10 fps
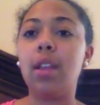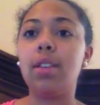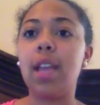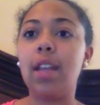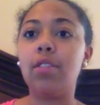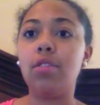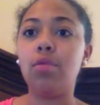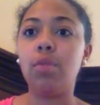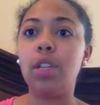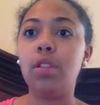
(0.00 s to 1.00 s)
take to
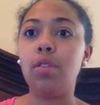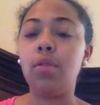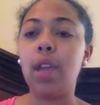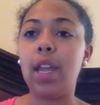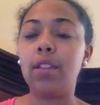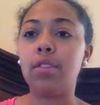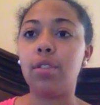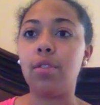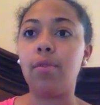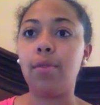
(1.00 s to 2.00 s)
redo a
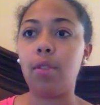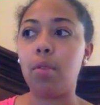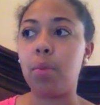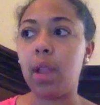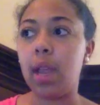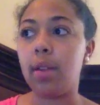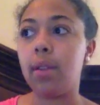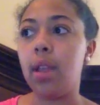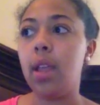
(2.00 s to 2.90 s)
certain floor plan.